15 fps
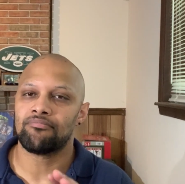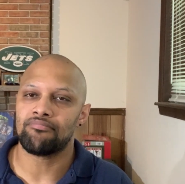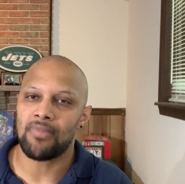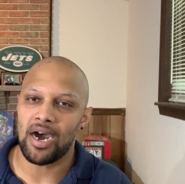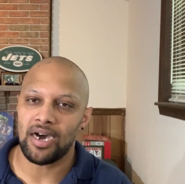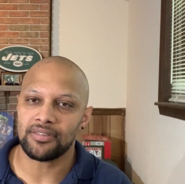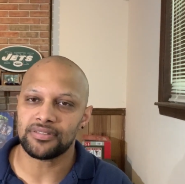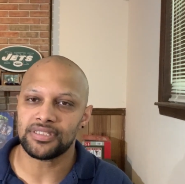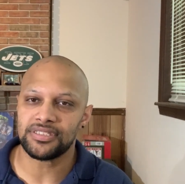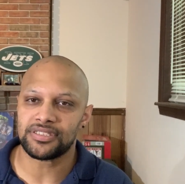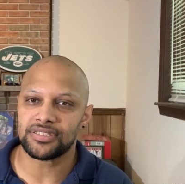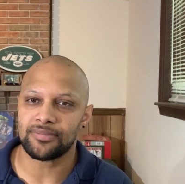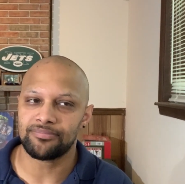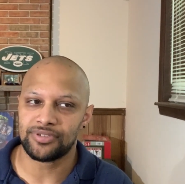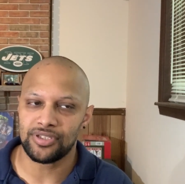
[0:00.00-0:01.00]
mildly
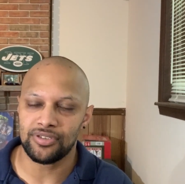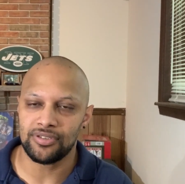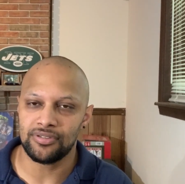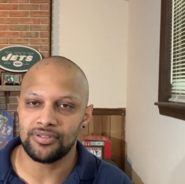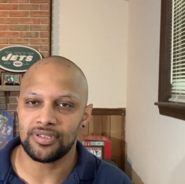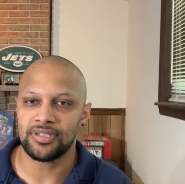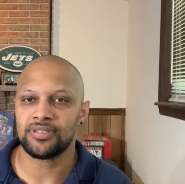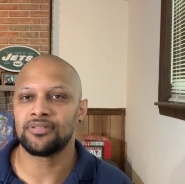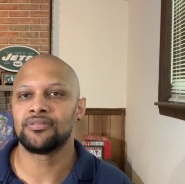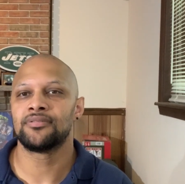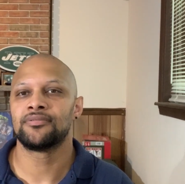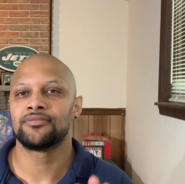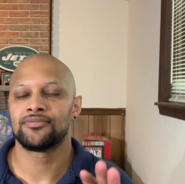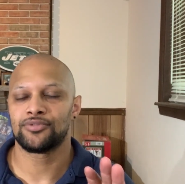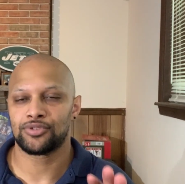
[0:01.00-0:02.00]
subdued,
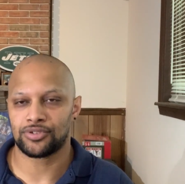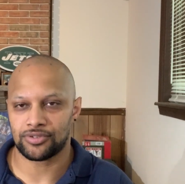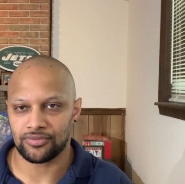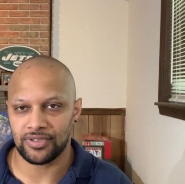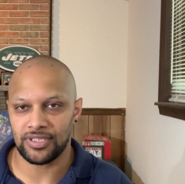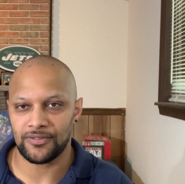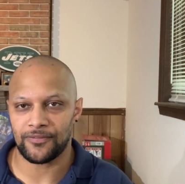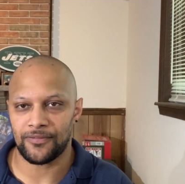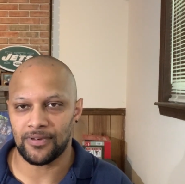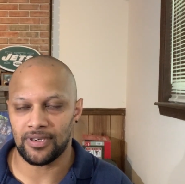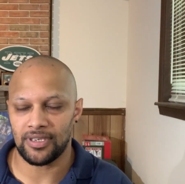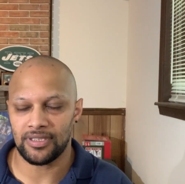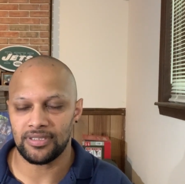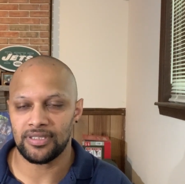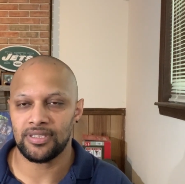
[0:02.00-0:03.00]
street
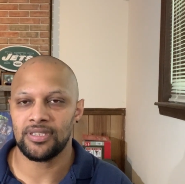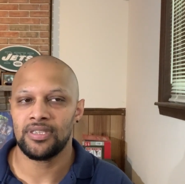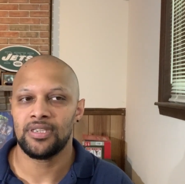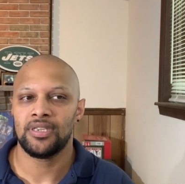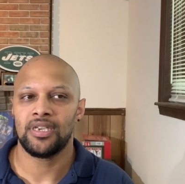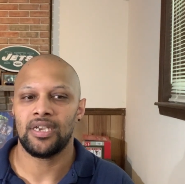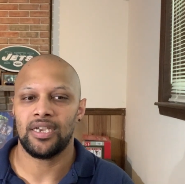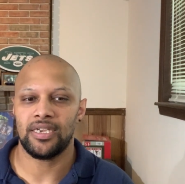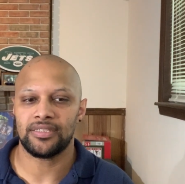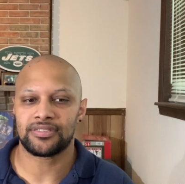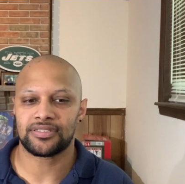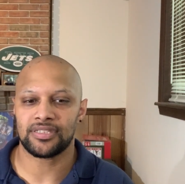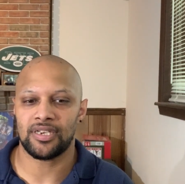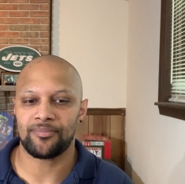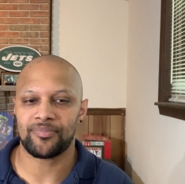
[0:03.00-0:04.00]
fun, and
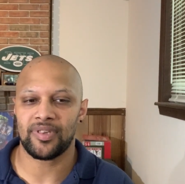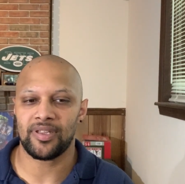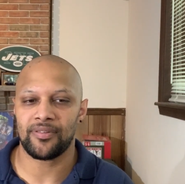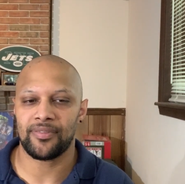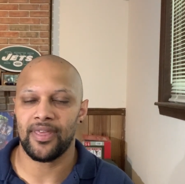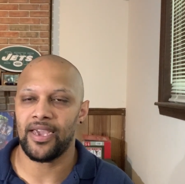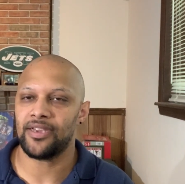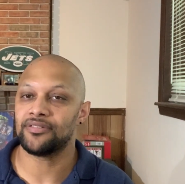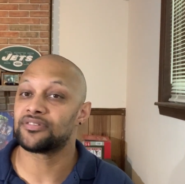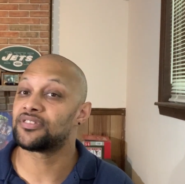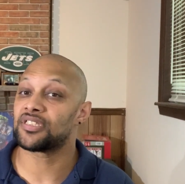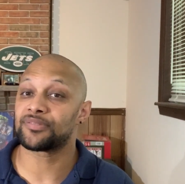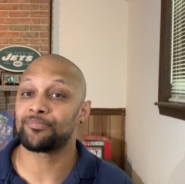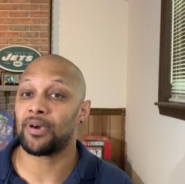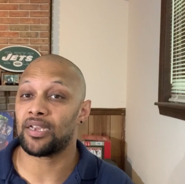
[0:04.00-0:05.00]
something that
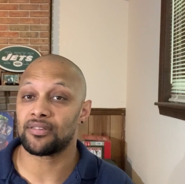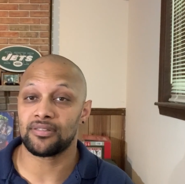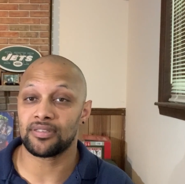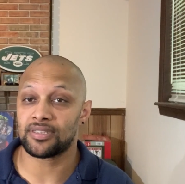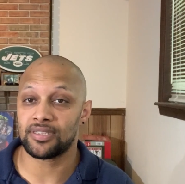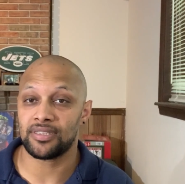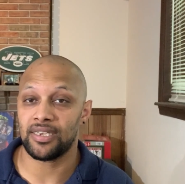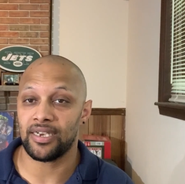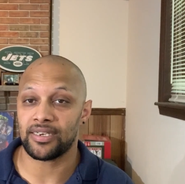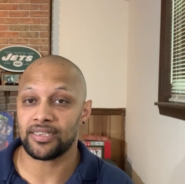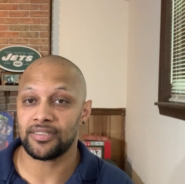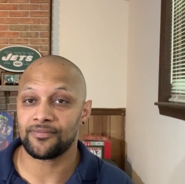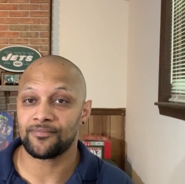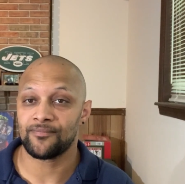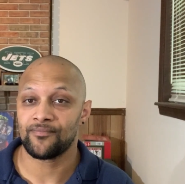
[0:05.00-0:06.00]
just by looking at
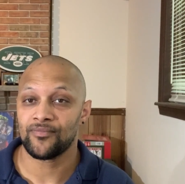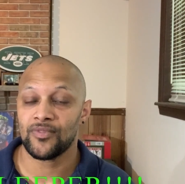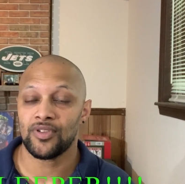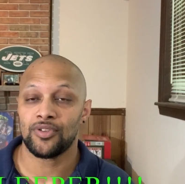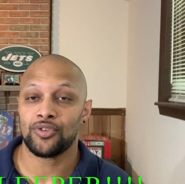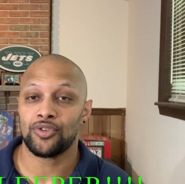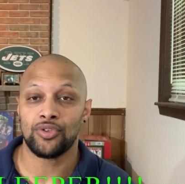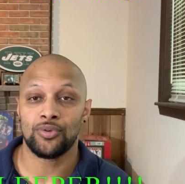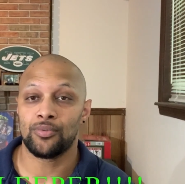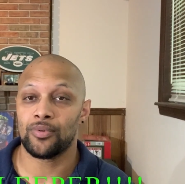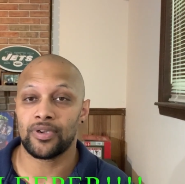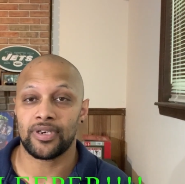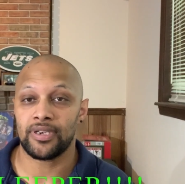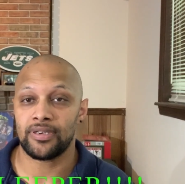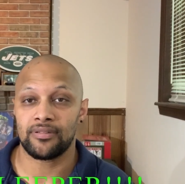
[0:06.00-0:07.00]
it, you
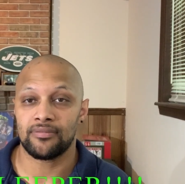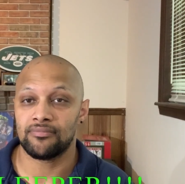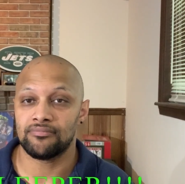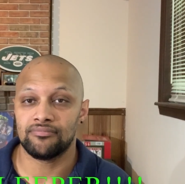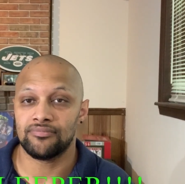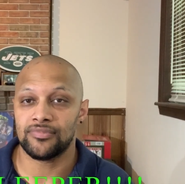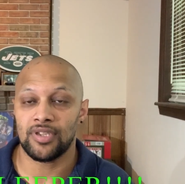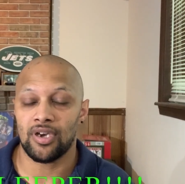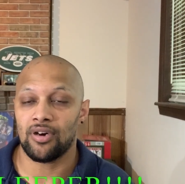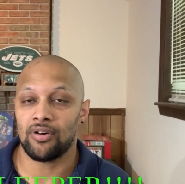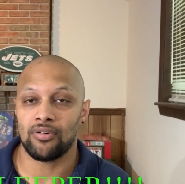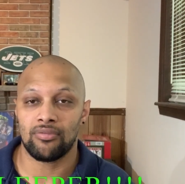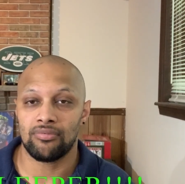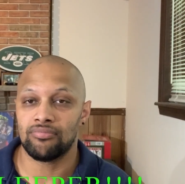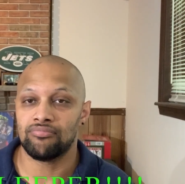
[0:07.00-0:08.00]
wouldn't
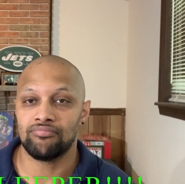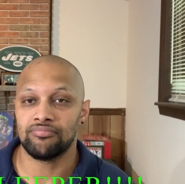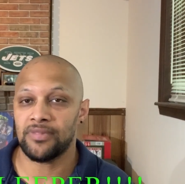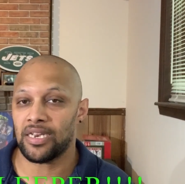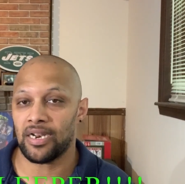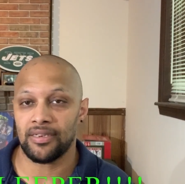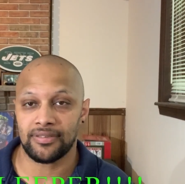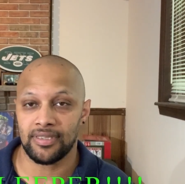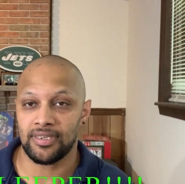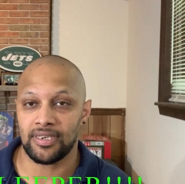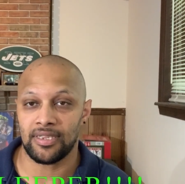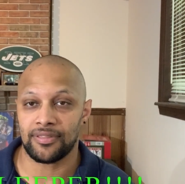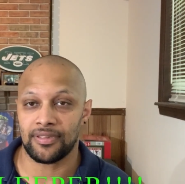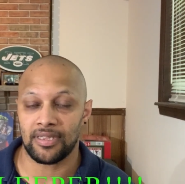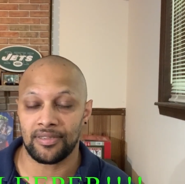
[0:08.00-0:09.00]
know that I did
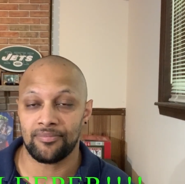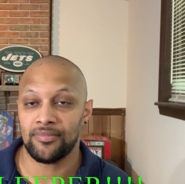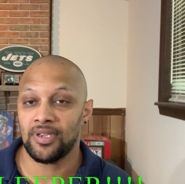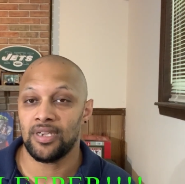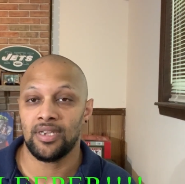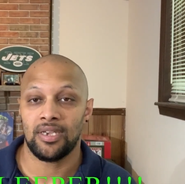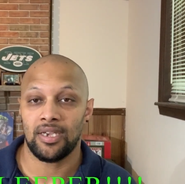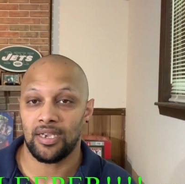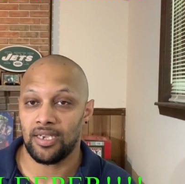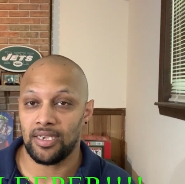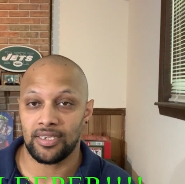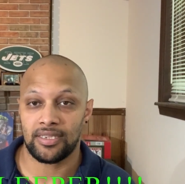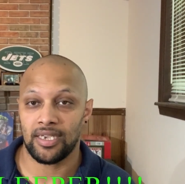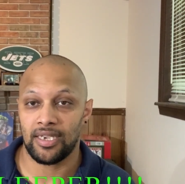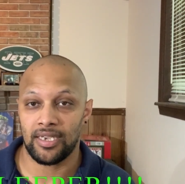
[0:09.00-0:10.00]
anything.
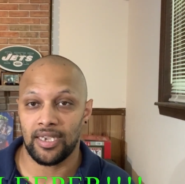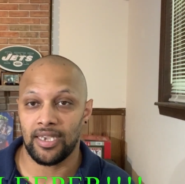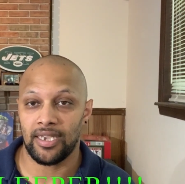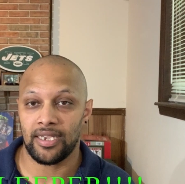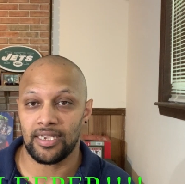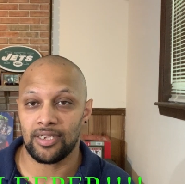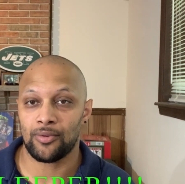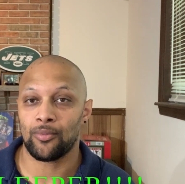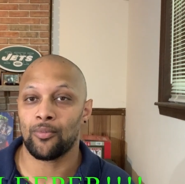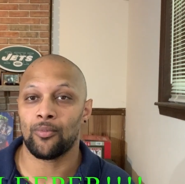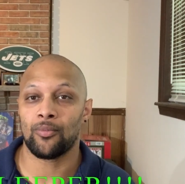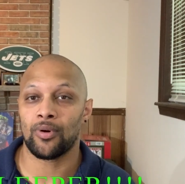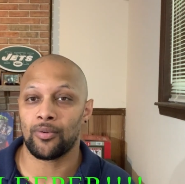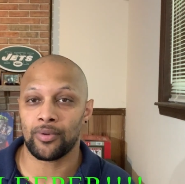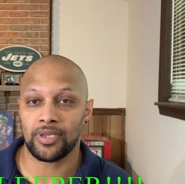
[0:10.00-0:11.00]
AKA
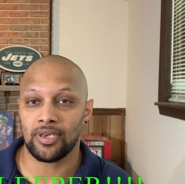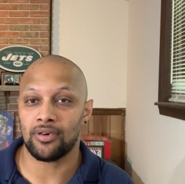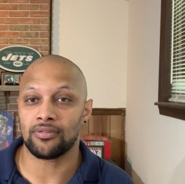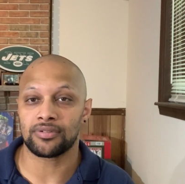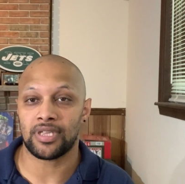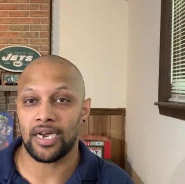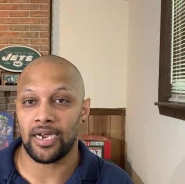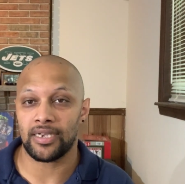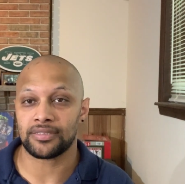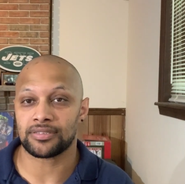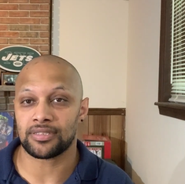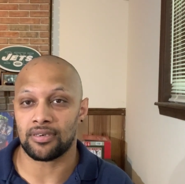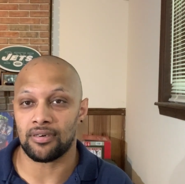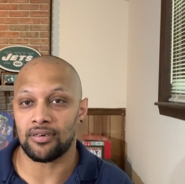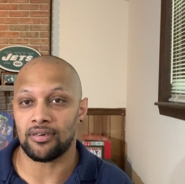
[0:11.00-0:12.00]
what we old guys
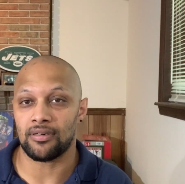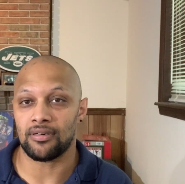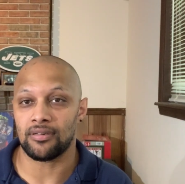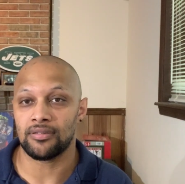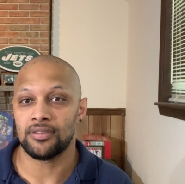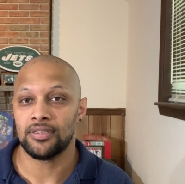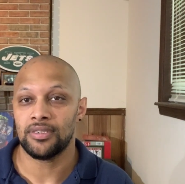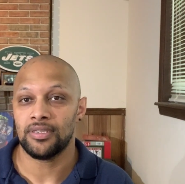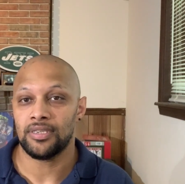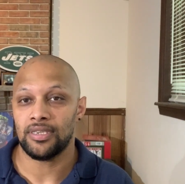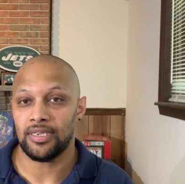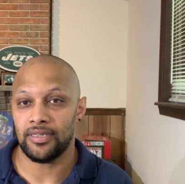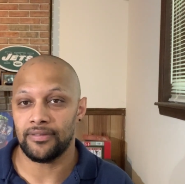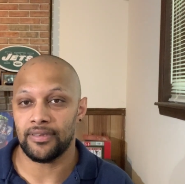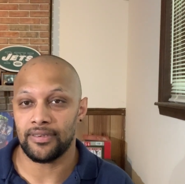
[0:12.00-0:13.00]
call
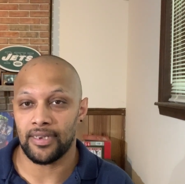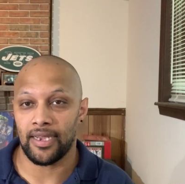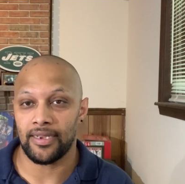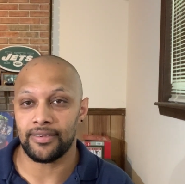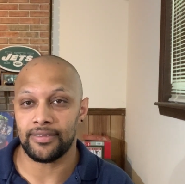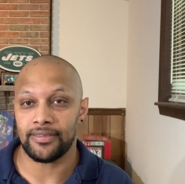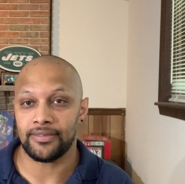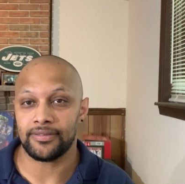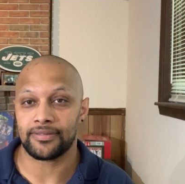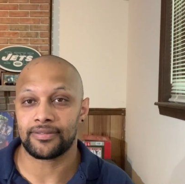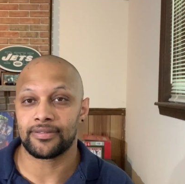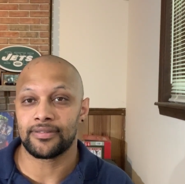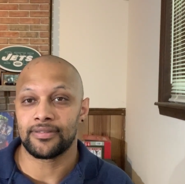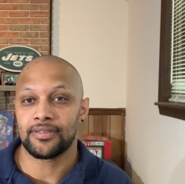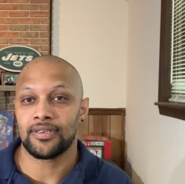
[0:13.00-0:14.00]
in the 90s,
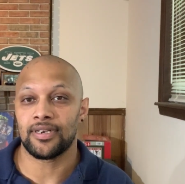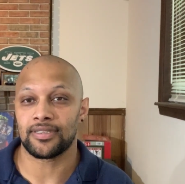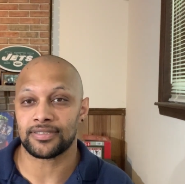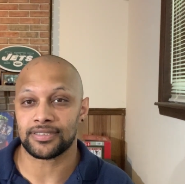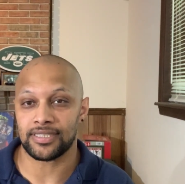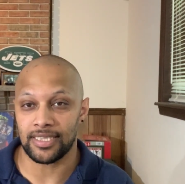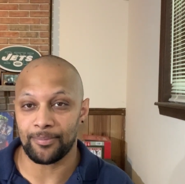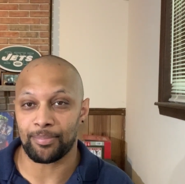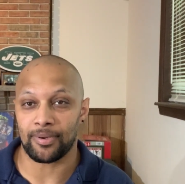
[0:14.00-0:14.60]
asleep.